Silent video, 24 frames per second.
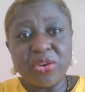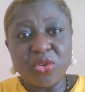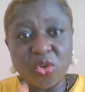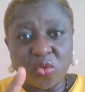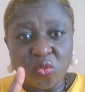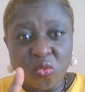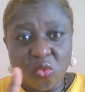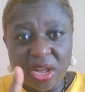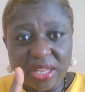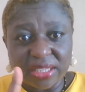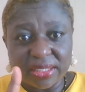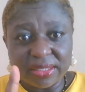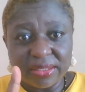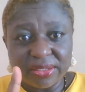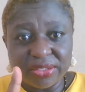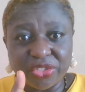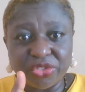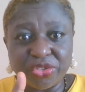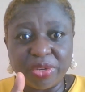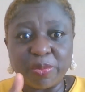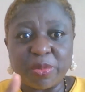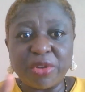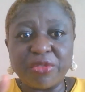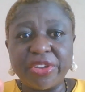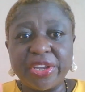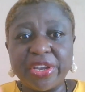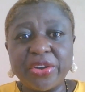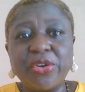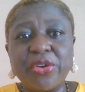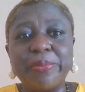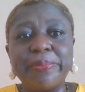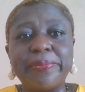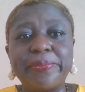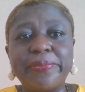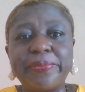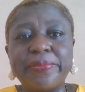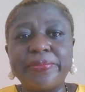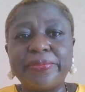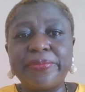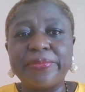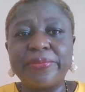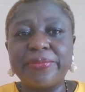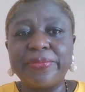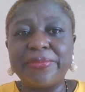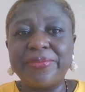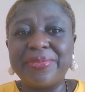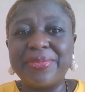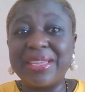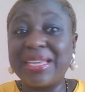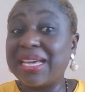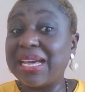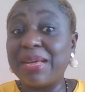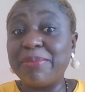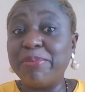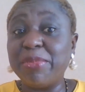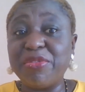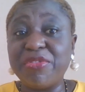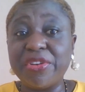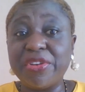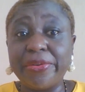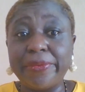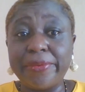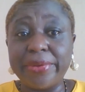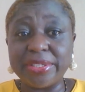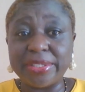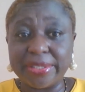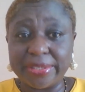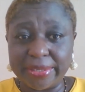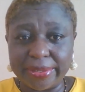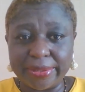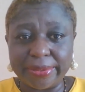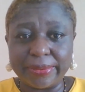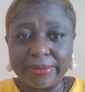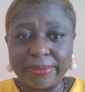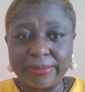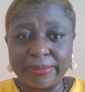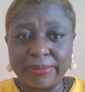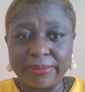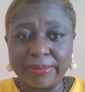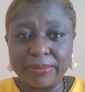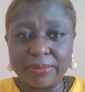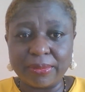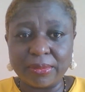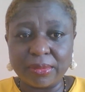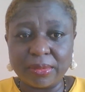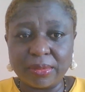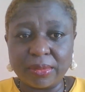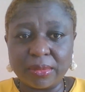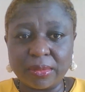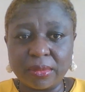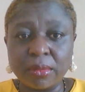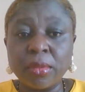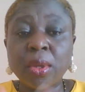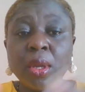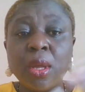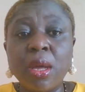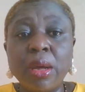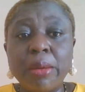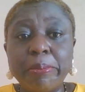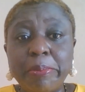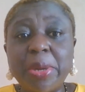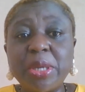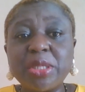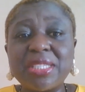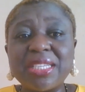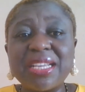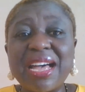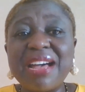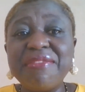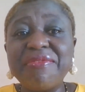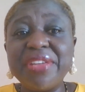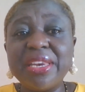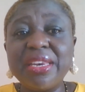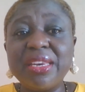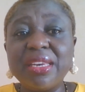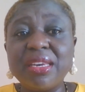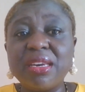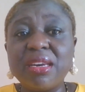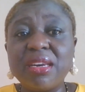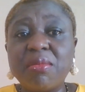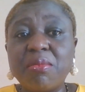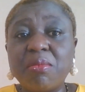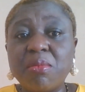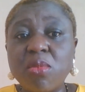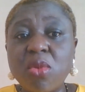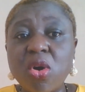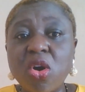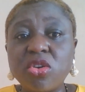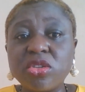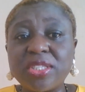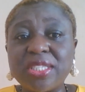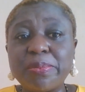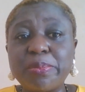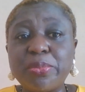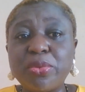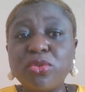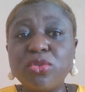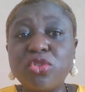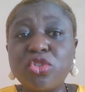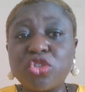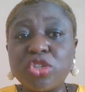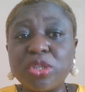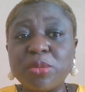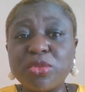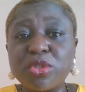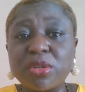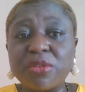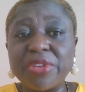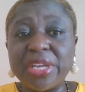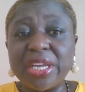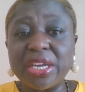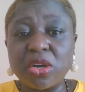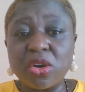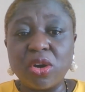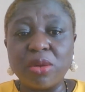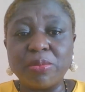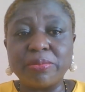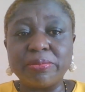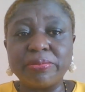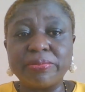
on one stream of income can be very risky, but having multiple streams of income